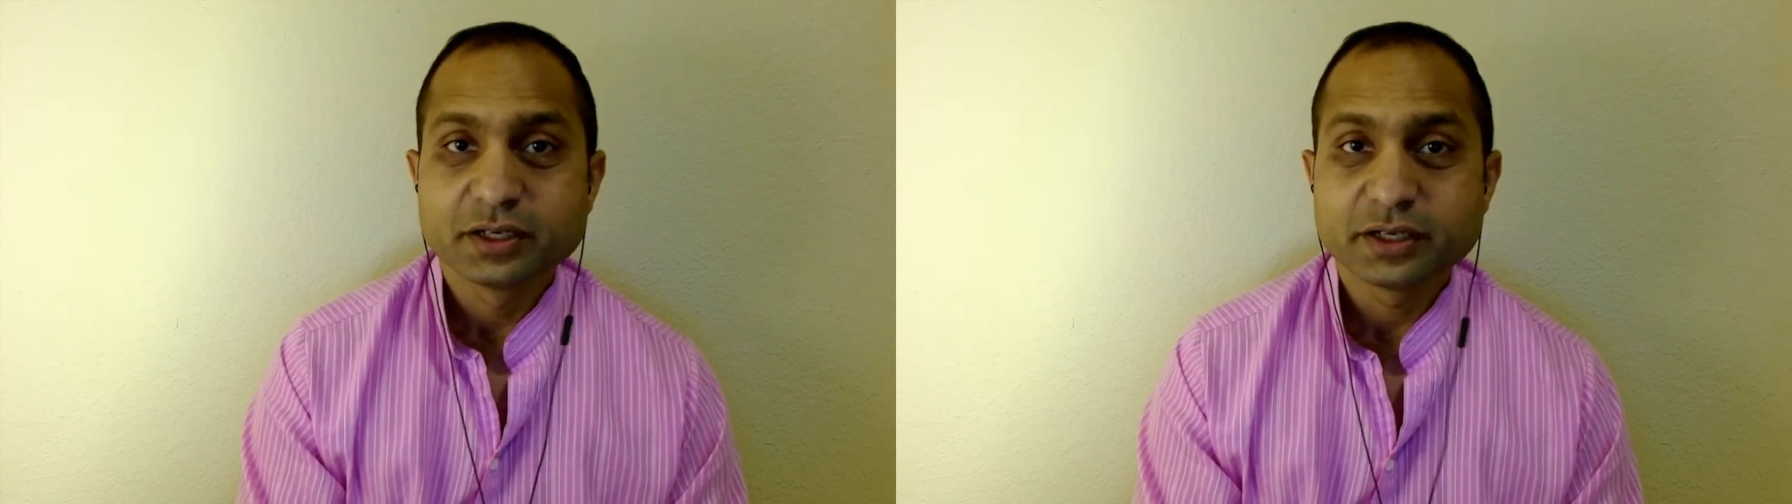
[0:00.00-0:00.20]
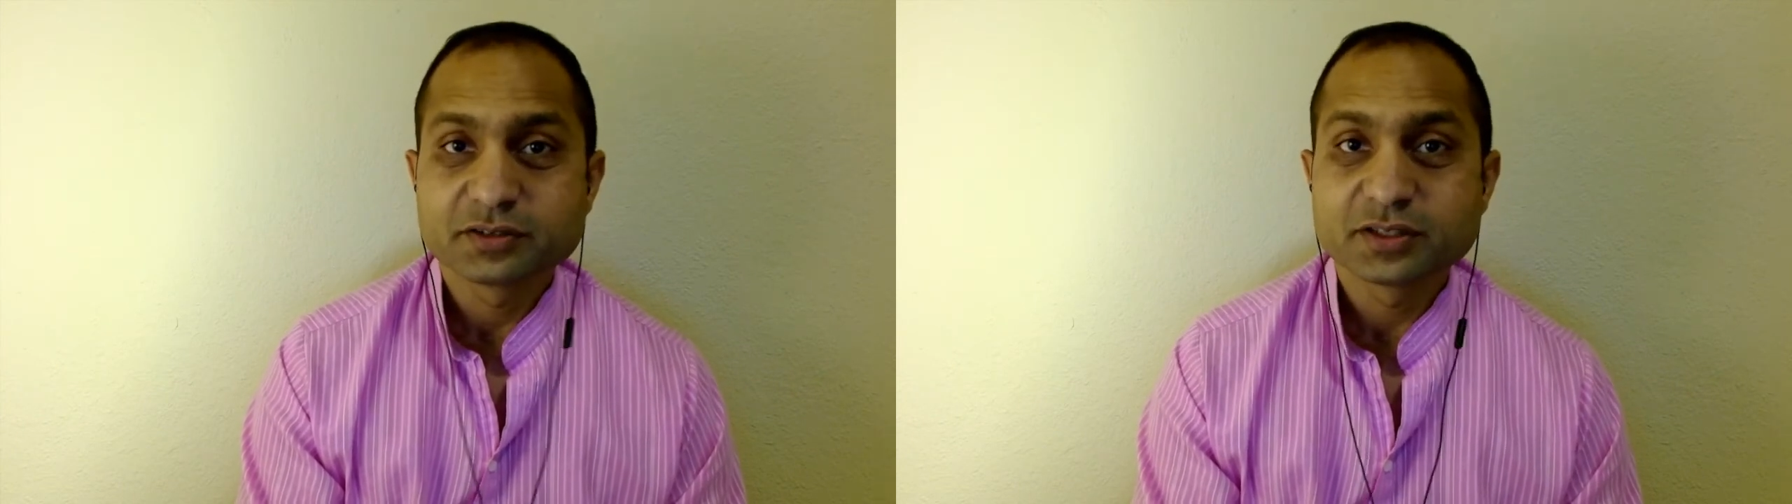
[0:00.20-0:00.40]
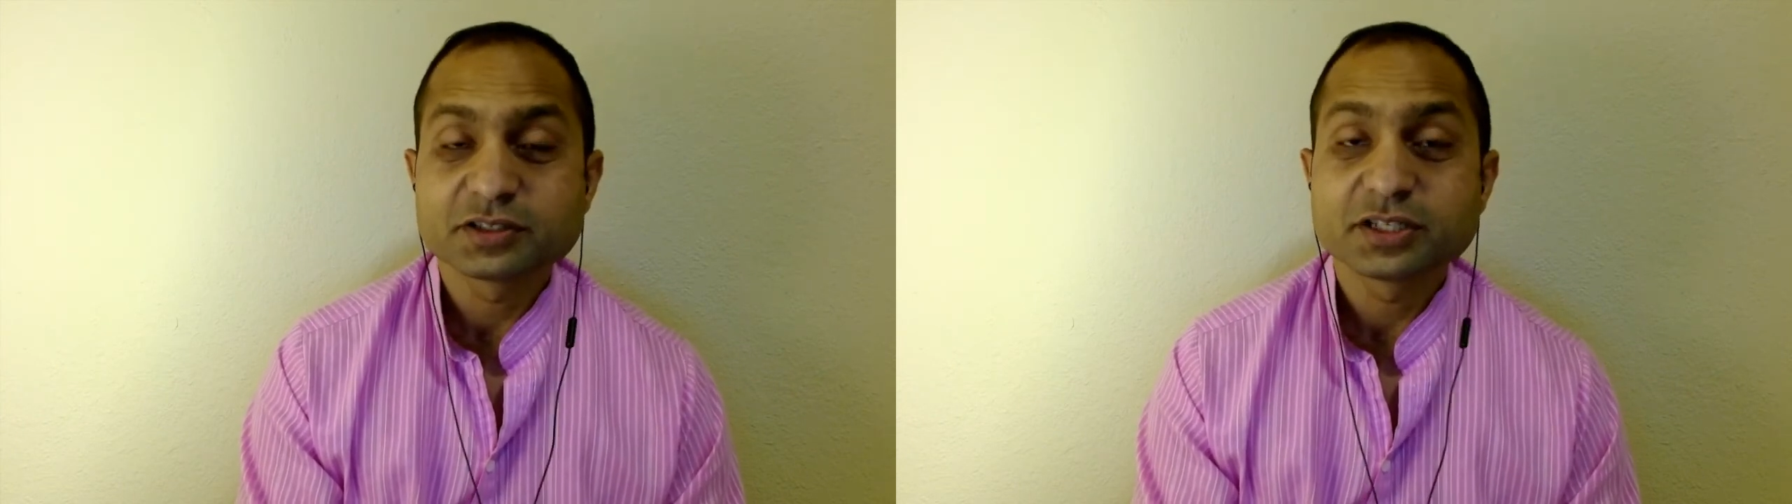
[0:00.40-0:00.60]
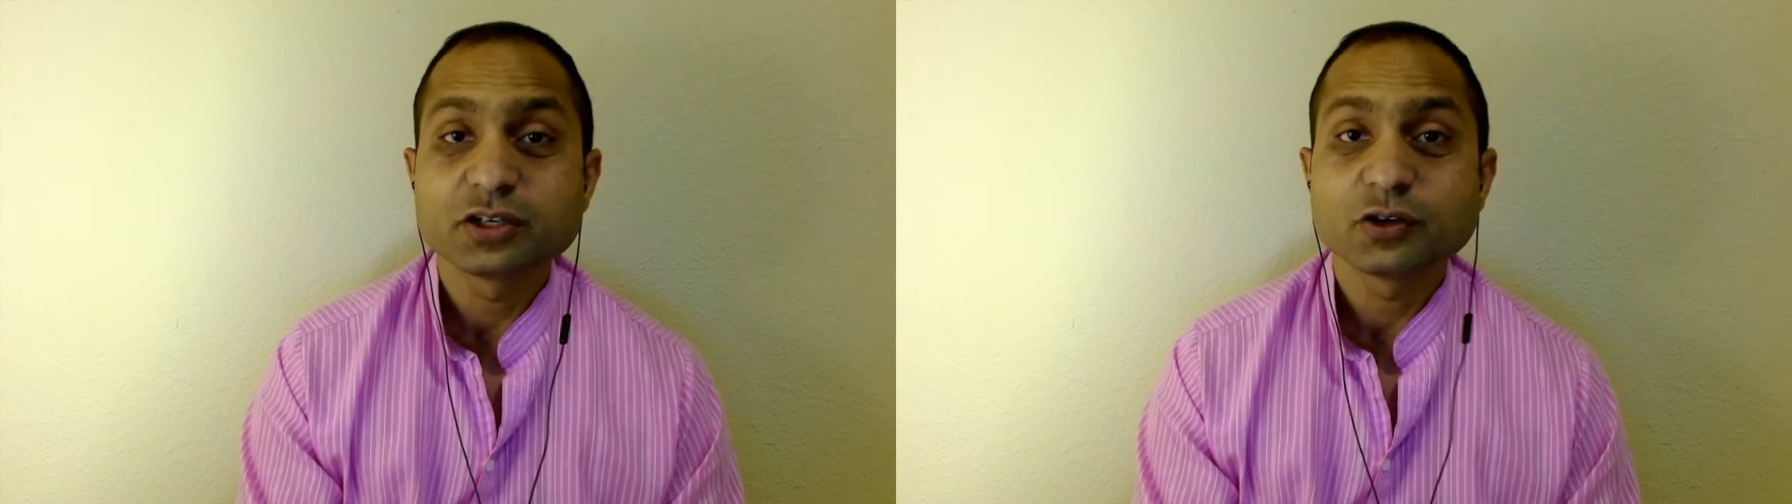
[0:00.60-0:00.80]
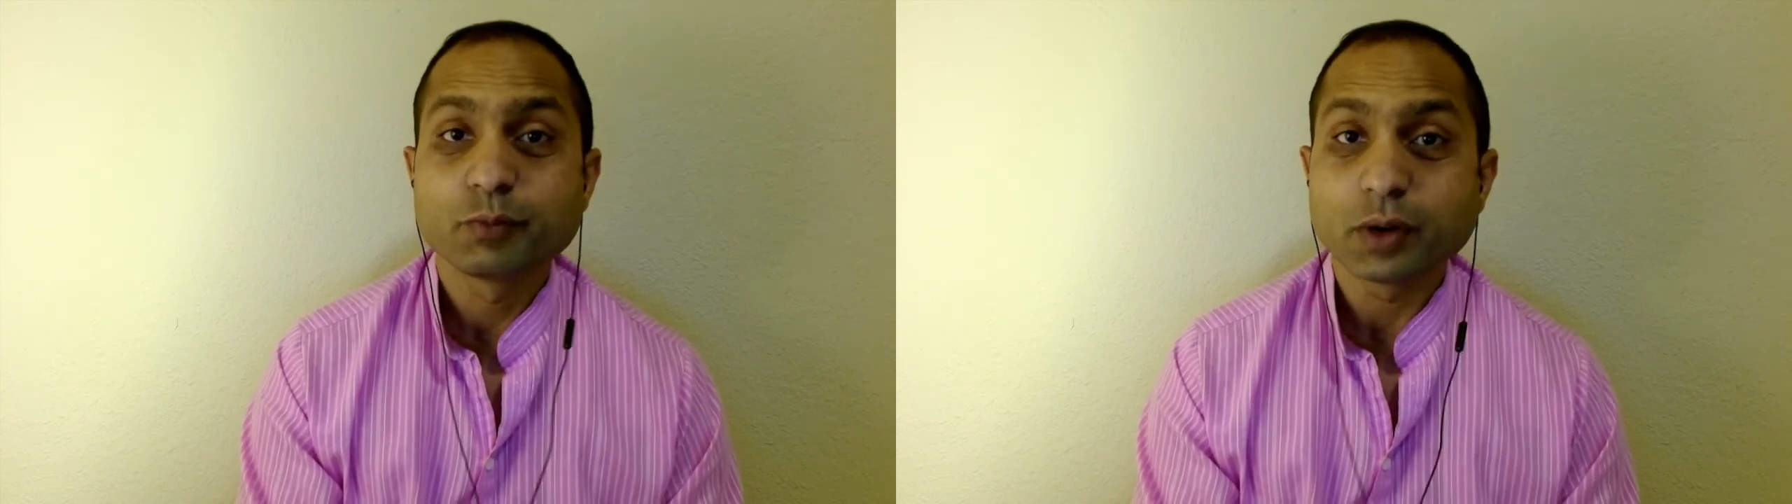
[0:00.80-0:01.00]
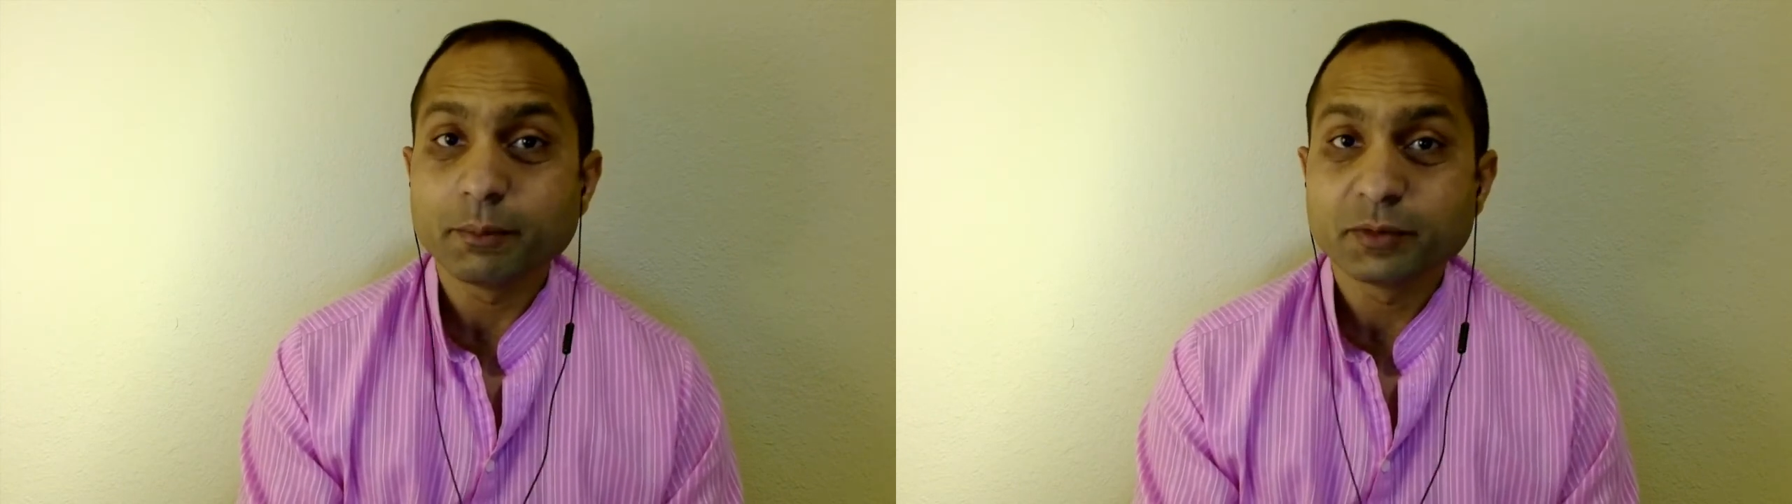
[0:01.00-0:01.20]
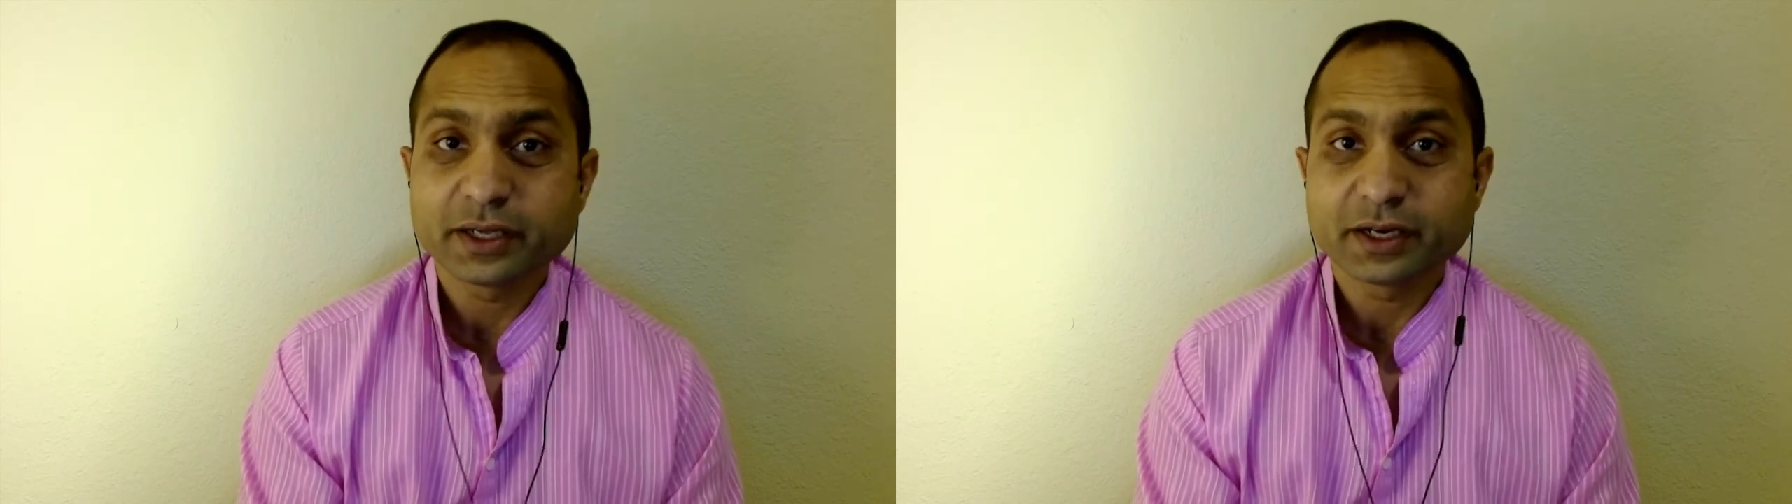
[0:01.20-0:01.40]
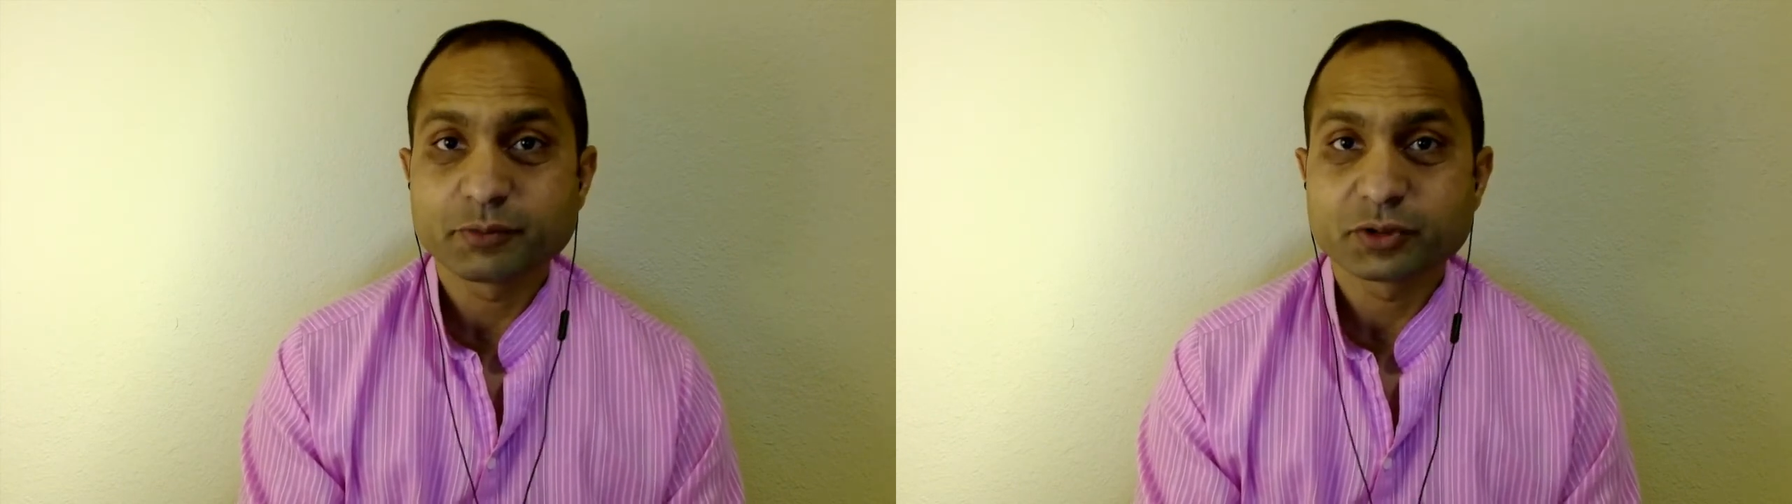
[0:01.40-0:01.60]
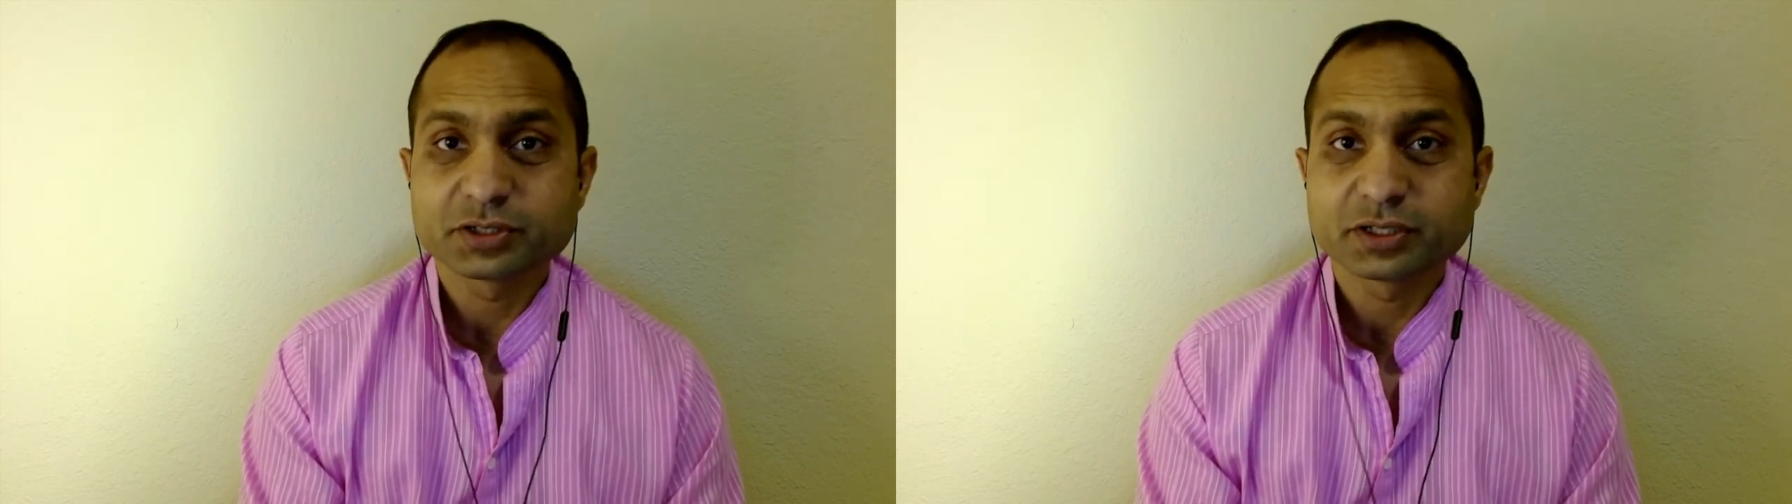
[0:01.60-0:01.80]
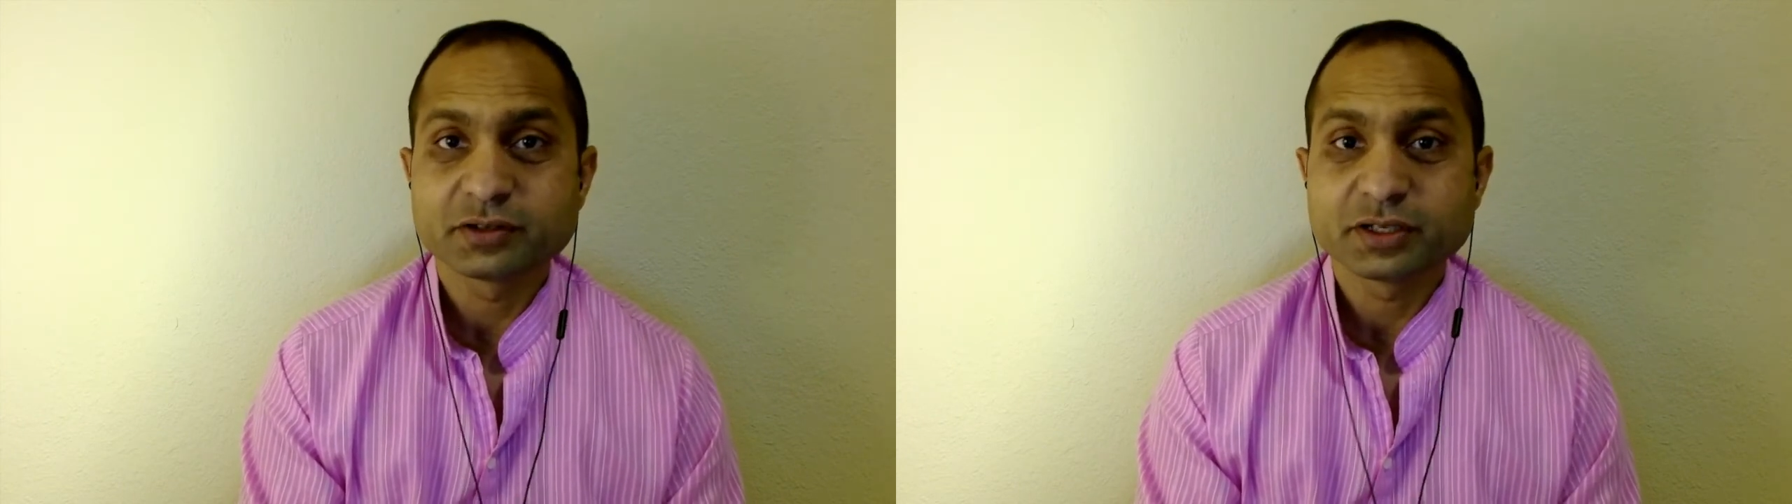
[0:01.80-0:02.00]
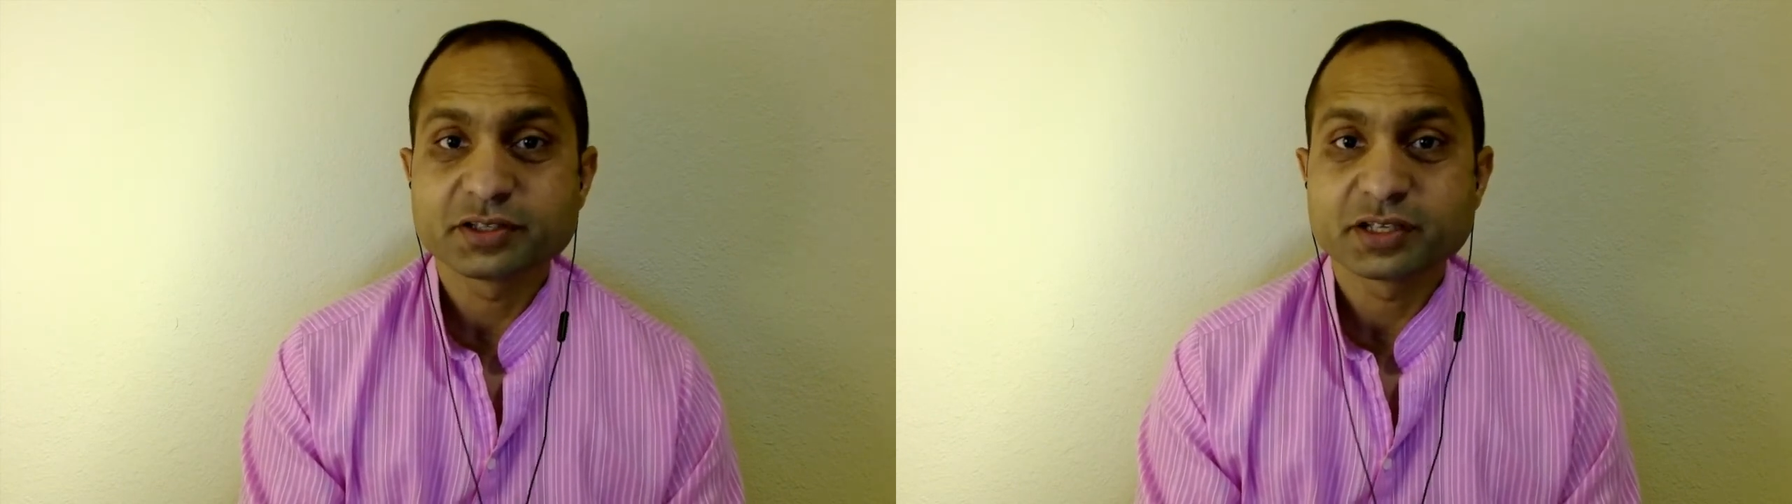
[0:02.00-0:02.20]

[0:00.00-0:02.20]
it's the state of Brahma that a person is